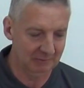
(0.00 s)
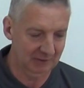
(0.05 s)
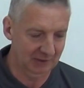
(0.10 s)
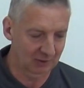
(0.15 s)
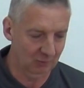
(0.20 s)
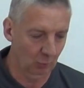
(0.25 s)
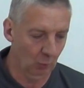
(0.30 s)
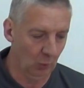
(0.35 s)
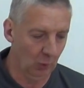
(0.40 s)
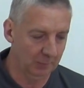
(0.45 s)

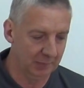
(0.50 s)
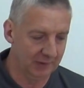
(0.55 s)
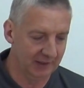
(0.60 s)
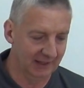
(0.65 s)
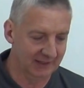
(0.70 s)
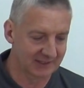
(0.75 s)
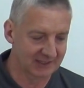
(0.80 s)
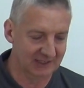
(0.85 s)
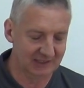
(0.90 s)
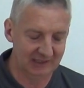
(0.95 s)
meter won't be
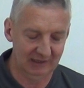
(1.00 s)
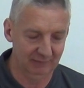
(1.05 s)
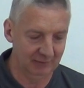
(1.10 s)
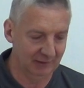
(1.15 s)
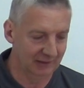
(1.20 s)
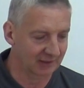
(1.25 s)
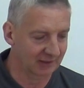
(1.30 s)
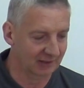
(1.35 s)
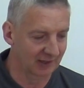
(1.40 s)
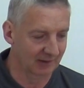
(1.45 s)
that
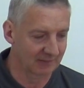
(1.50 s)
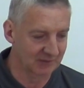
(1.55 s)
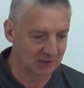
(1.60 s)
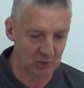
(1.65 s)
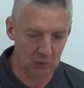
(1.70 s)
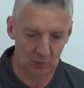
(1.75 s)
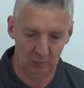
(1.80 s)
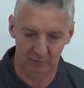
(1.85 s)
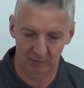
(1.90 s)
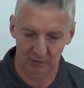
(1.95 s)
significant in terms of
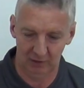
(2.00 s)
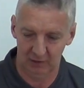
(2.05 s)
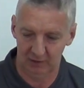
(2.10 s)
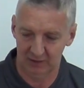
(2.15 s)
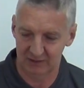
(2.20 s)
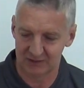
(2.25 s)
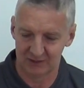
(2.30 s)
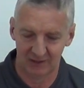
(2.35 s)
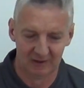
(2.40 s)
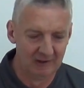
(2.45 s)
the overall
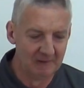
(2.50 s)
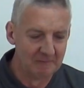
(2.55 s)
loss.